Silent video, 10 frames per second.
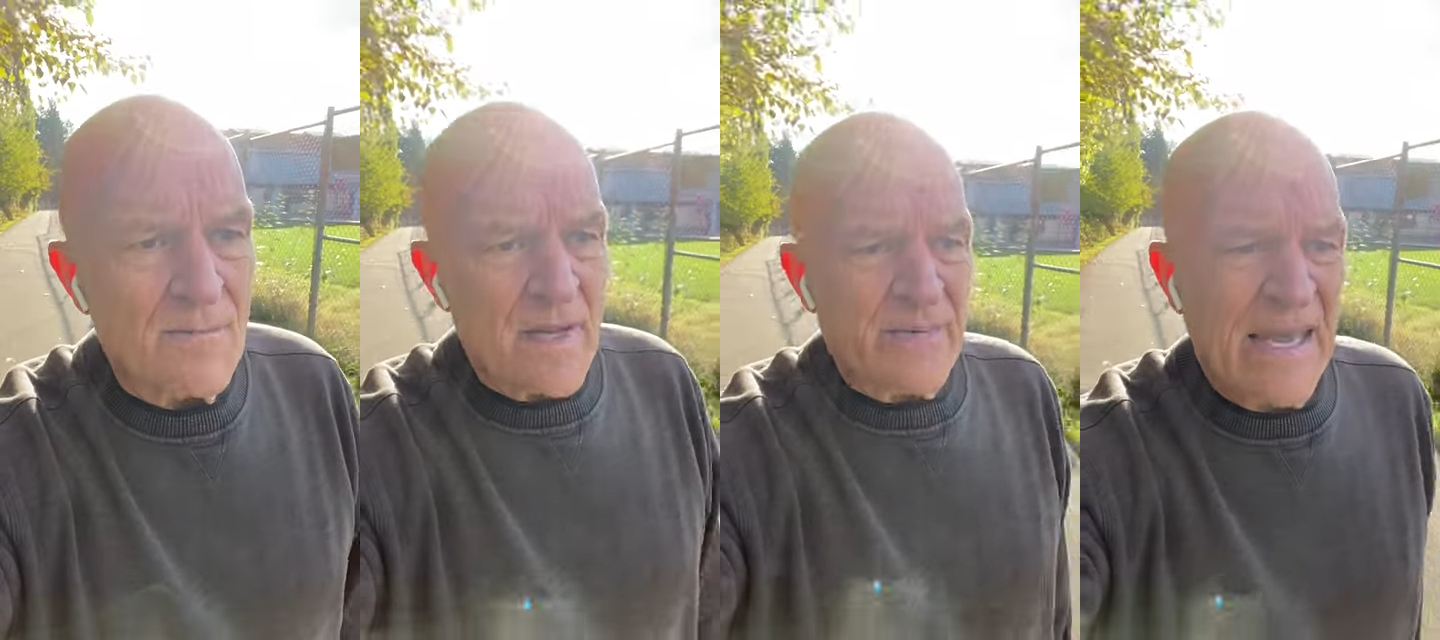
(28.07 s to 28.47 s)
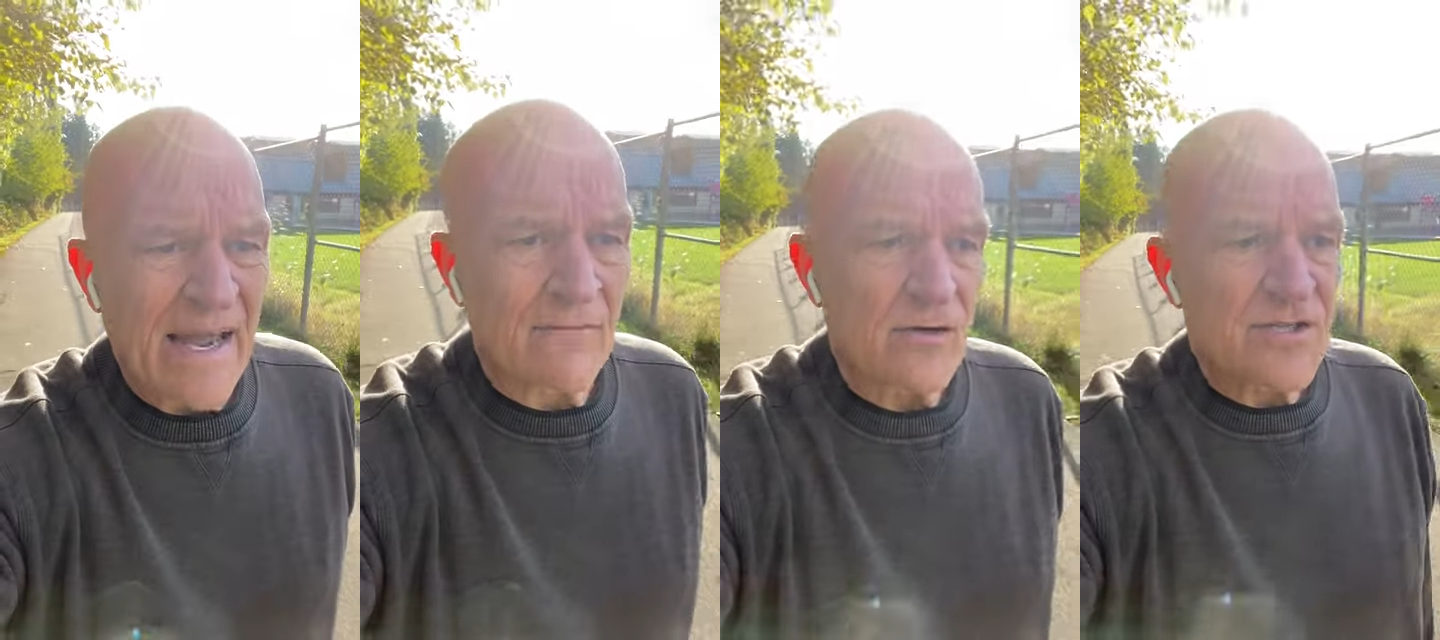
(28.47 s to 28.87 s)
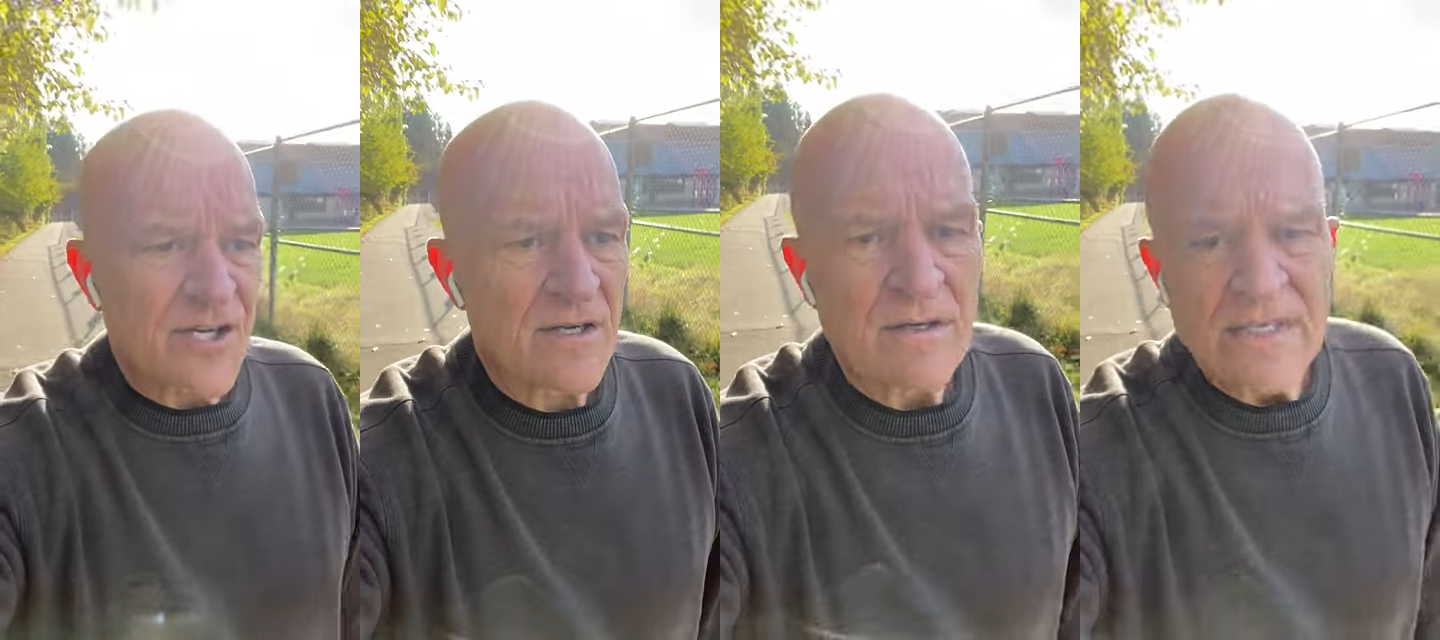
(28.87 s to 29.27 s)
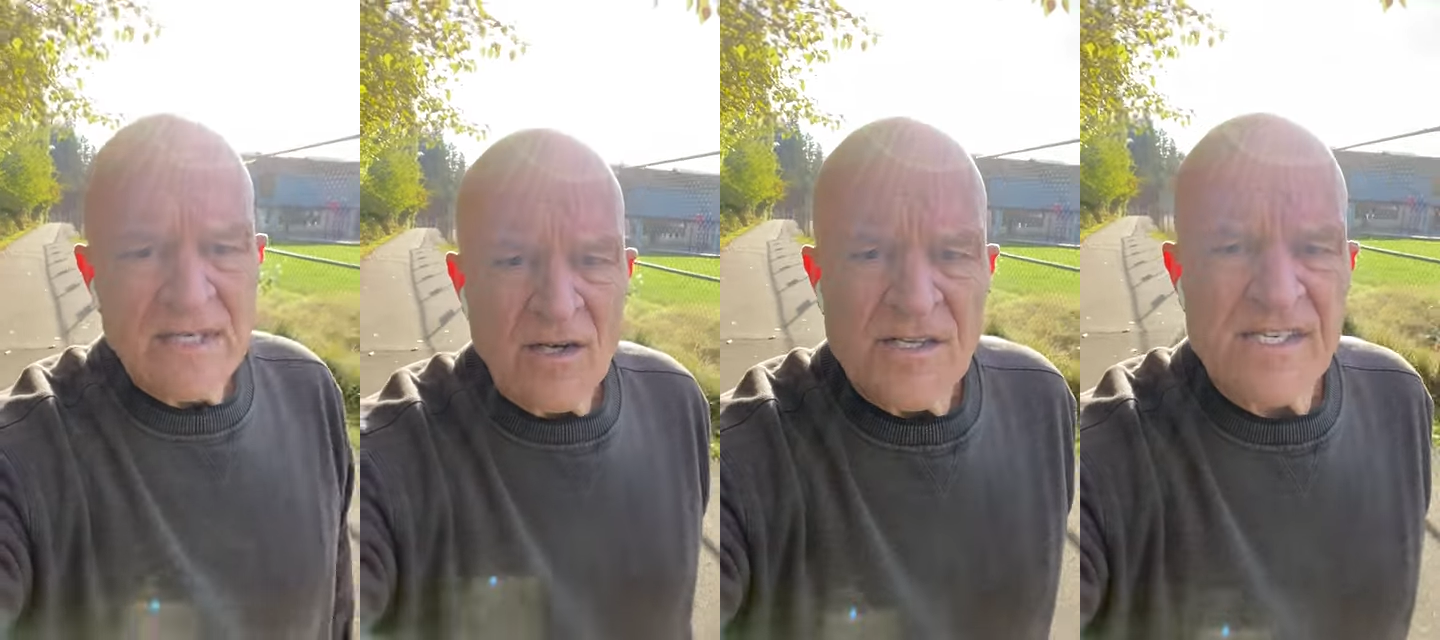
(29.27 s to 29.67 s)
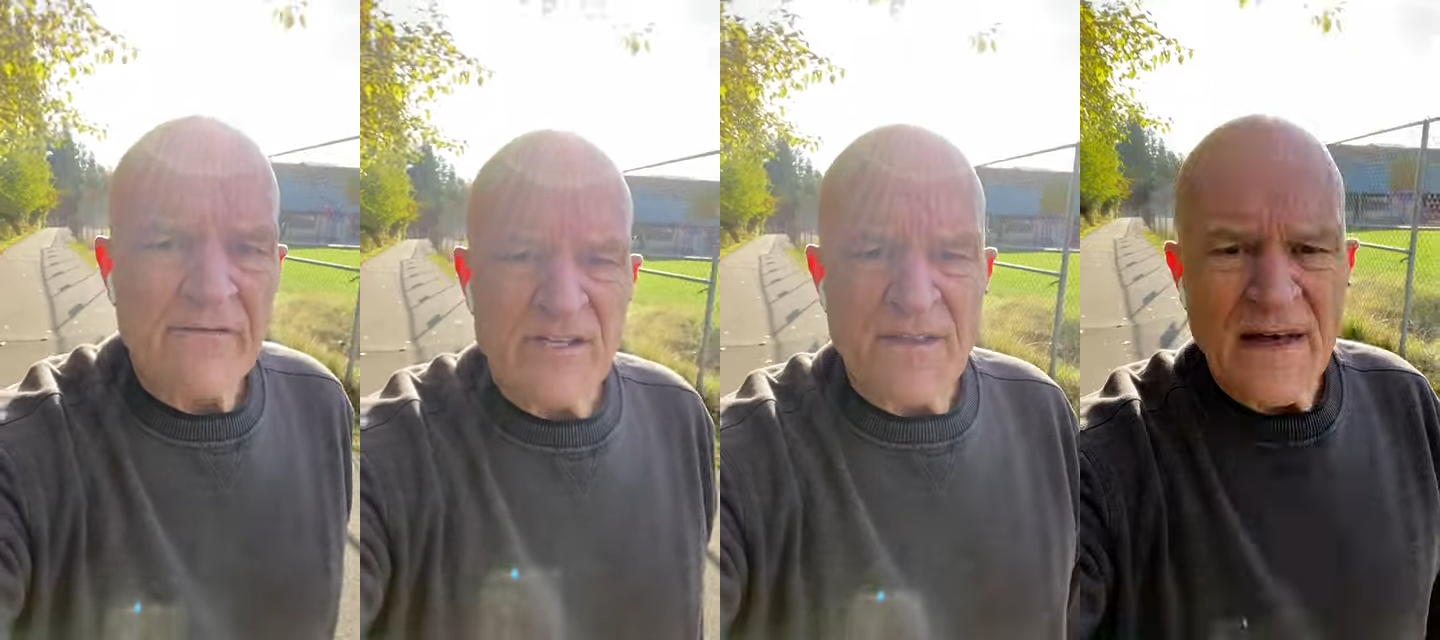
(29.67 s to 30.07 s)
maybe average
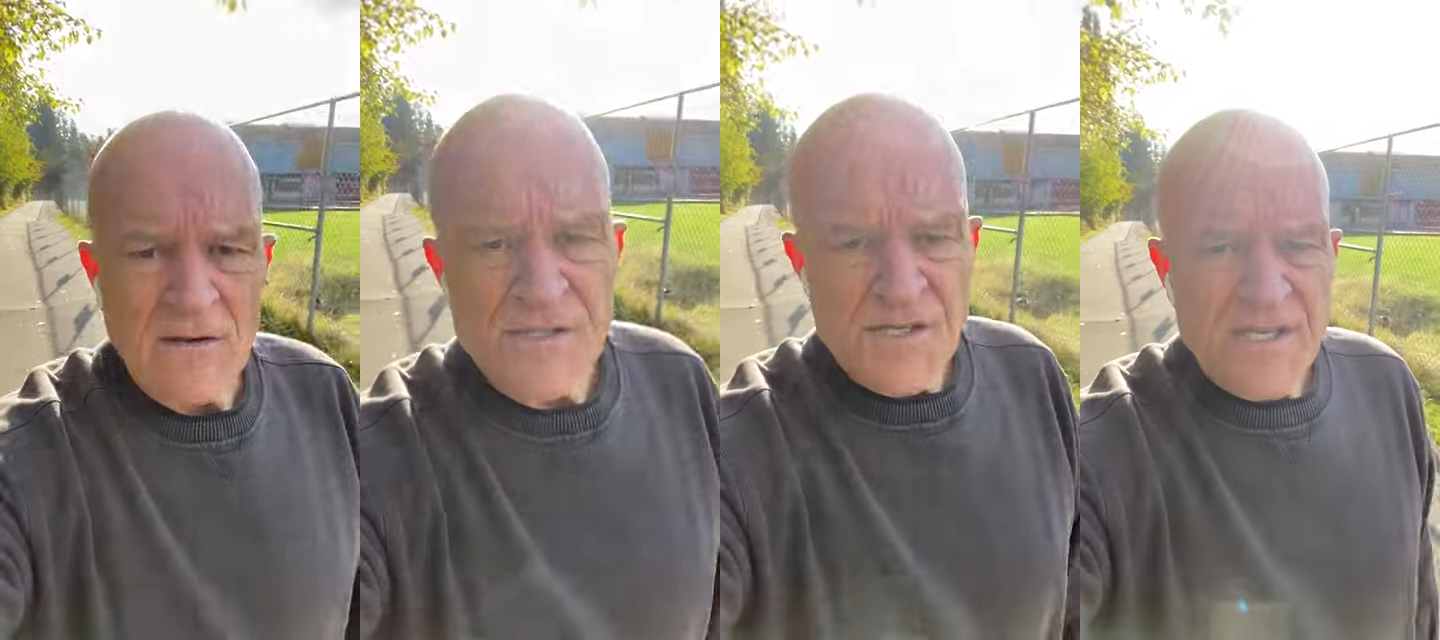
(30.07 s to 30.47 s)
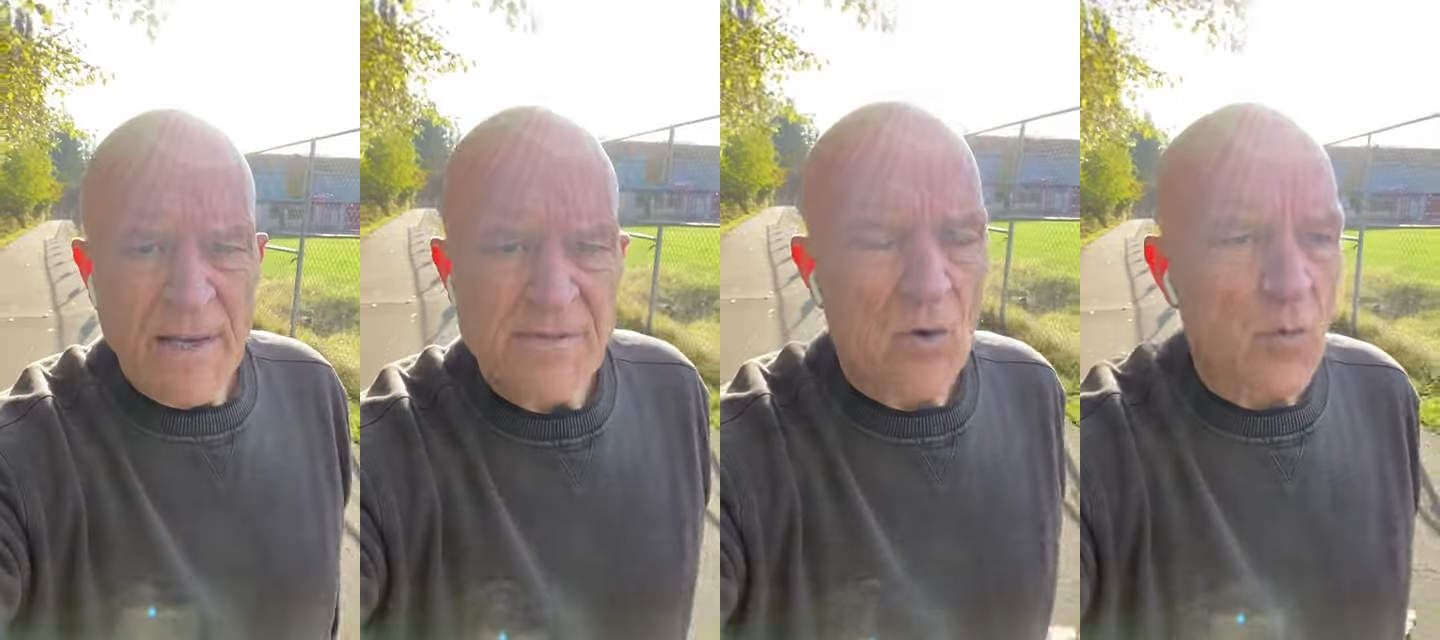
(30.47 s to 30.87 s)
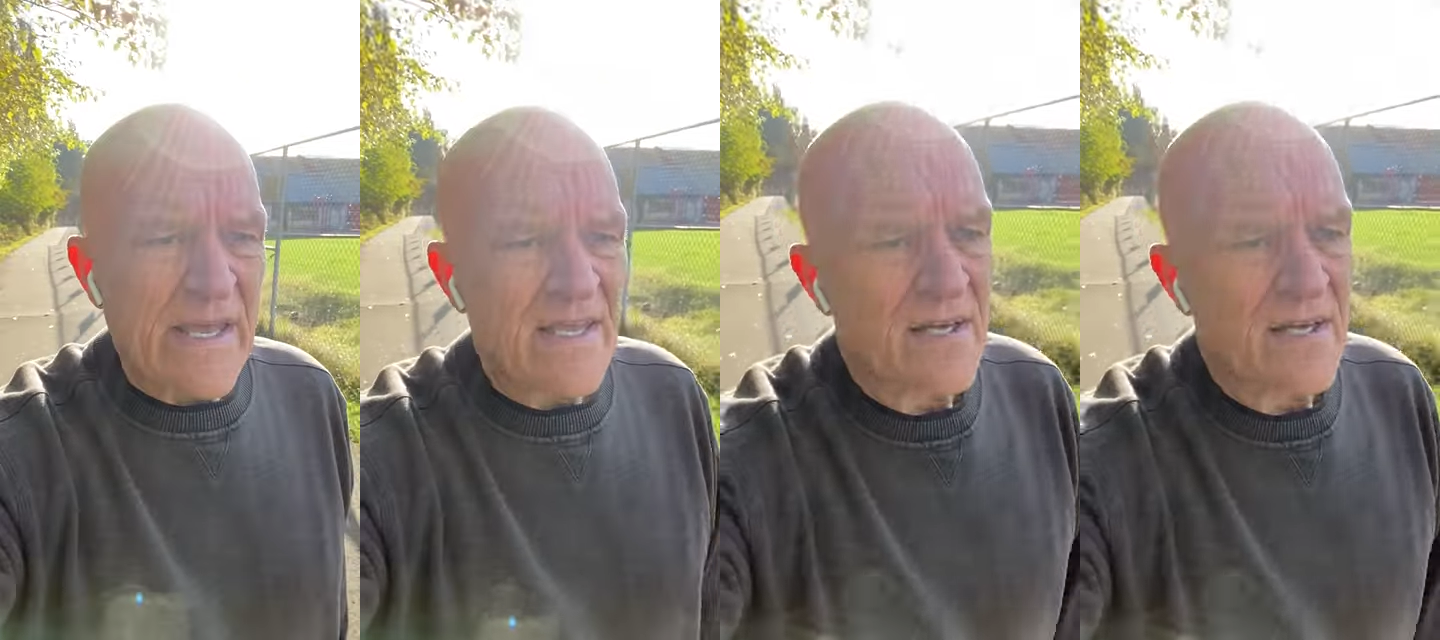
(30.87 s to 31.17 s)
seventy thousand steps a week